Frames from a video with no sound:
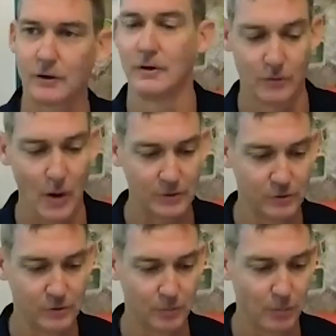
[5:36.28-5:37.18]
in the Ranger
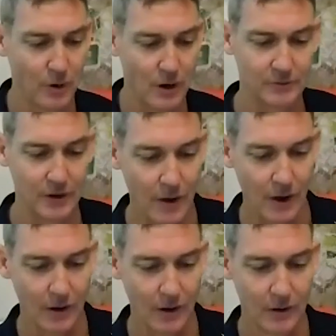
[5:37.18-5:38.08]
Project area,
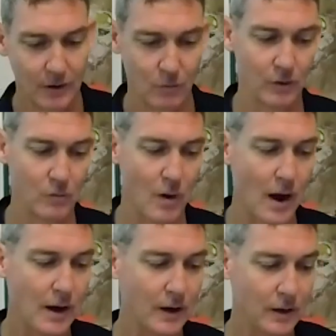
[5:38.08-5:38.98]
where uranium
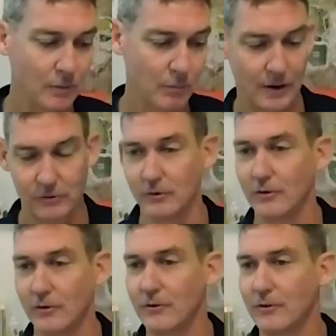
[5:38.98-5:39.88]
production
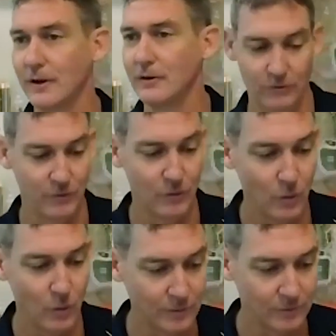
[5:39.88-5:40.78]
ceased just a few weeks
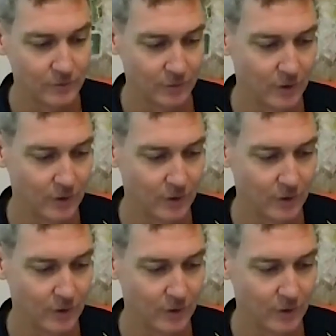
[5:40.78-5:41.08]
ago.